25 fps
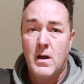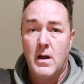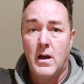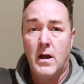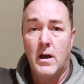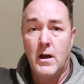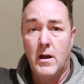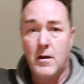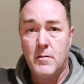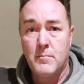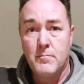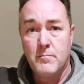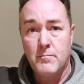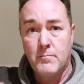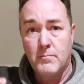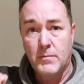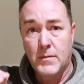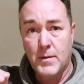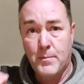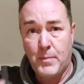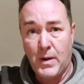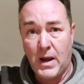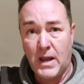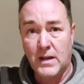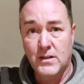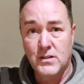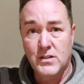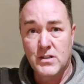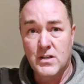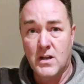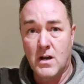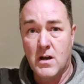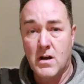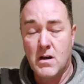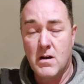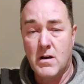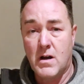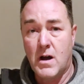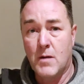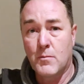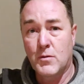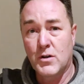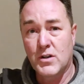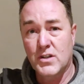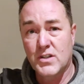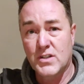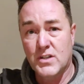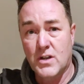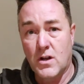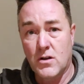The plans are, I'm going
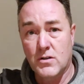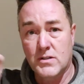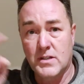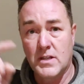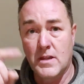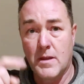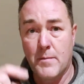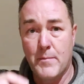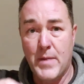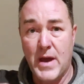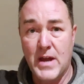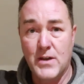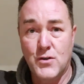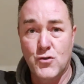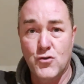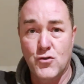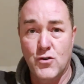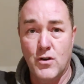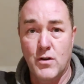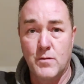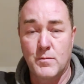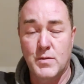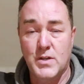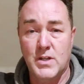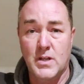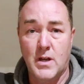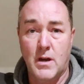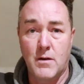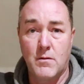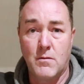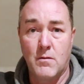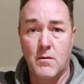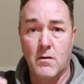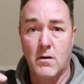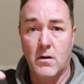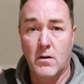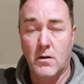to start in the bedroom, so